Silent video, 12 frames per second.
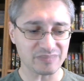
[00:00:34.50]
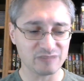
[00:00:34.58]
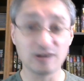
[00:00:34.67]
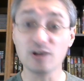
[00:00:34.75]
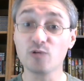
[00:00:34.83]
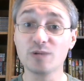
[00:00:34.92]

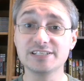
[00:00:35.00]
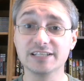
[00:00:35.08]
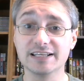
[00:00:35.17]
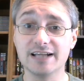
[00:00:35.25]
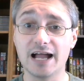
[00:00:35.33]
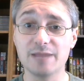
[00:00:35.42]
very
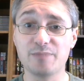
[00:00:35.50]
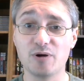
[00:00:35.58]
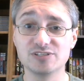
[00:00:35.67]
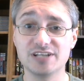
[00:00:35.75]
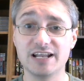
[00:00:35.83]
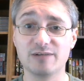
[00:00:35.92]
recently, I
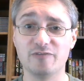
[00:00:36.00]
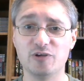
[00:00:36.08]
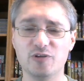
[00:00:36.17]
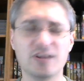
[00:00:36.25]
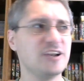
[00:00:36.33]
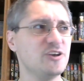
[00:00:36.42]
posted a
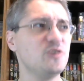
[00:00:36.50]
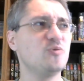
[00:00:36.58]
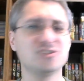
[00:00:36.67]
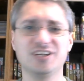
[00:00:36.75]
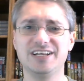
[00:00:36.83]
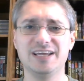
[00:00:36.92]
review that I knew
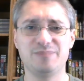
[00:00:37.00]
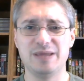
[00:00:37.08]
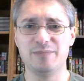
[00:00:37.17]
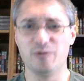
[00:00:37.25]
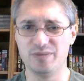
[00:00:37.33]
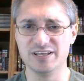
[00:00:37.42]
was going to get
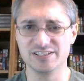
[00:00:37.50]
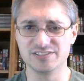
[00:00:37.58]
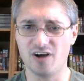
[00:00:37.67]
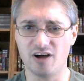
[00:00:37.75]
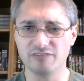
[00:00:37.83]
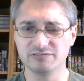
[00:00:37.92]
people pissed
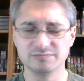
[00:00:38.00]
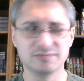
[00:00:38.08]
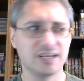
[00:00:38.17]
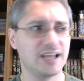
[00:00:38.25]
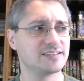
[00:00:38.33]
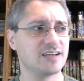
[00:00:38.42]
off
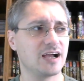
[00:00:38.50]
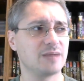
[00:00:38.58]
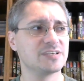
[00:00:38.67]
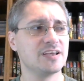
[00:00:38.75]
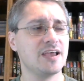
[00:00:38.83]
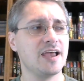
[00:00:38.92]
at
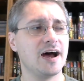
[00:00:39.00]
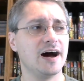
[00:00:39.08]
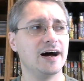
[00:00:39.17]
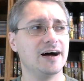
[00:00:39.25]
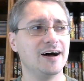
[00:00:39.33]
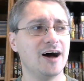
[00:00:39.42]
times
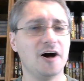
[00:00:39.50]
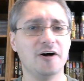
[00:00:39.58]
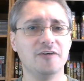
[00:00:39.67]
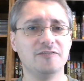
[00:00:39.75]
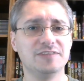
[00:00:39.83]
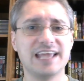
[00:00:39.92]

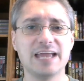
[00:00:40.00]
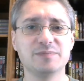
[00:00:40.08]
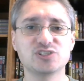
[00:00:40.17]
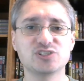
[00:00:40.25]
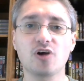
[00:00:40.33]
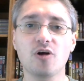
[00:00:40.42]
of the game
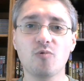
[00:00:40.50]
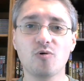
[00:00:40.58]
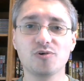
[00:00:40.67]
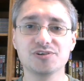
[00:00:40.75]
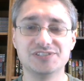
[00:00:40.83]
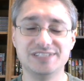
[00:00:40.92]
Star
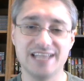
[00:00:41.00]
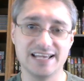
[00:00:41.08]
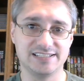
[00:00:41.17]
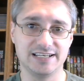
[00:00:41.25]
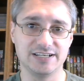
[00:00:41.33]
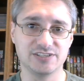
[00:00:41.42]
Wars Destiny.